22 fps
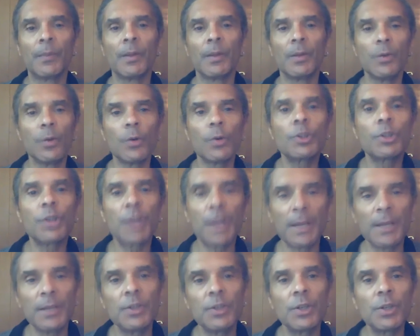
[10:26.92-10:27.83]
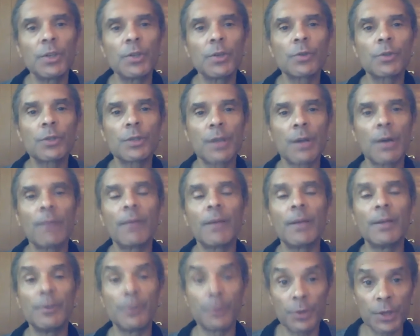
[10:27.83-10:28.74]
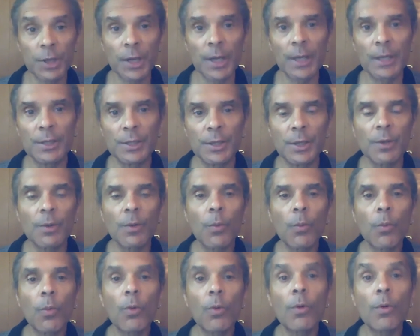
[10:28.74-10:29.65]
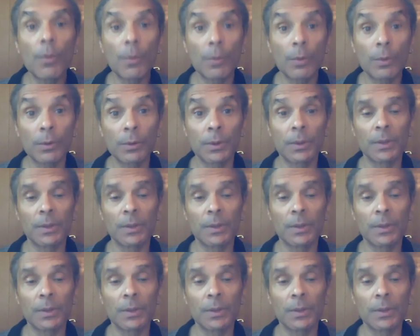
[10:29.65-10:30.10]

you're changing yourself and you're changing the world.